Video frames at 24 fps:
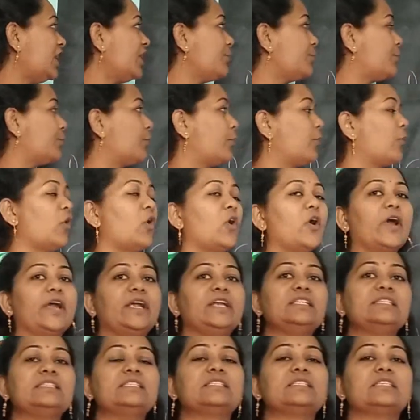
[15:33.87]

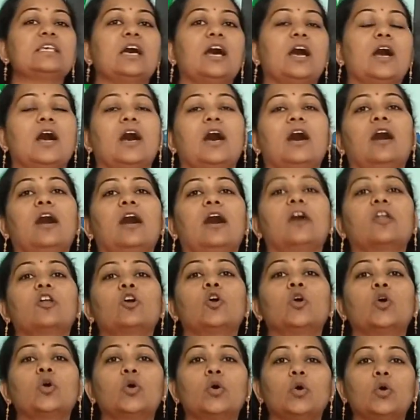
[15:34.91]
points are
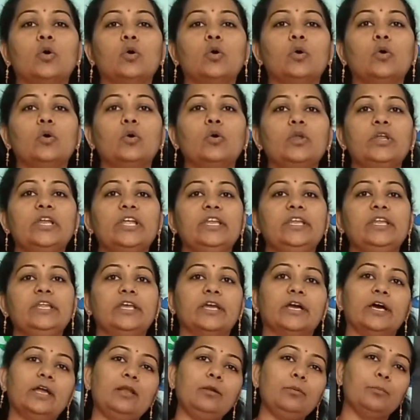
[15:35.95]
collinear
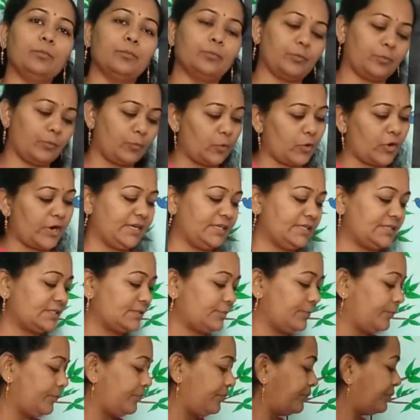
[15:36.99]
points.
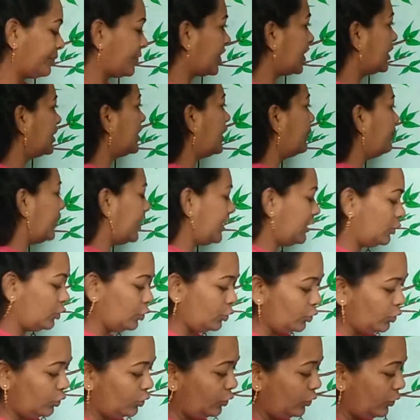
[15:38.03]
Number
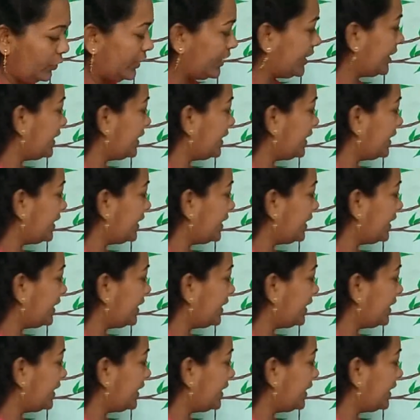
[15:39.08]
2 is